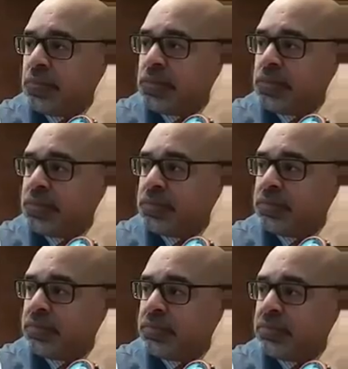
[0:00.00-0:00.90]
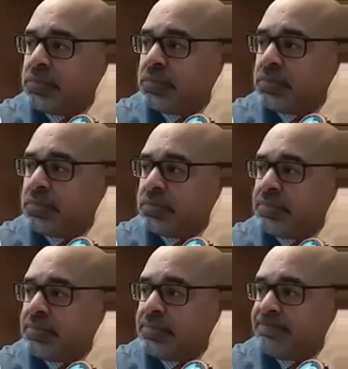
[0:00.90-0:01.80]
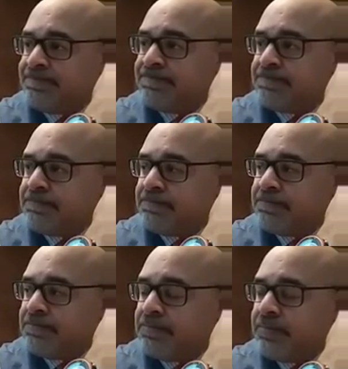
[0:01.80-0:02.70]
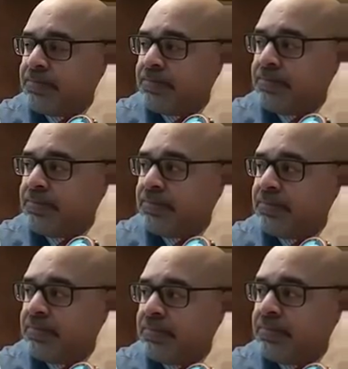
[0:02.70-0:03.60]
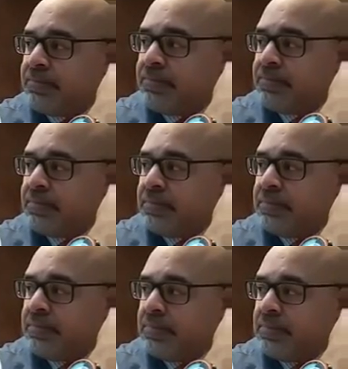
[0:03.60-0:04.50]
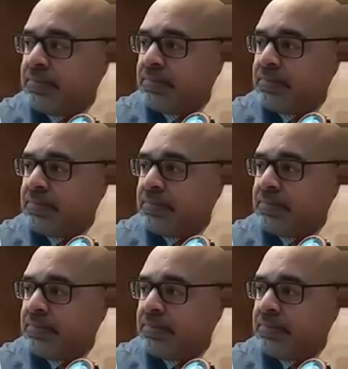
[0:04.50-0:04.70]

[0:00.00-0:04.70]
The person shown says nothing.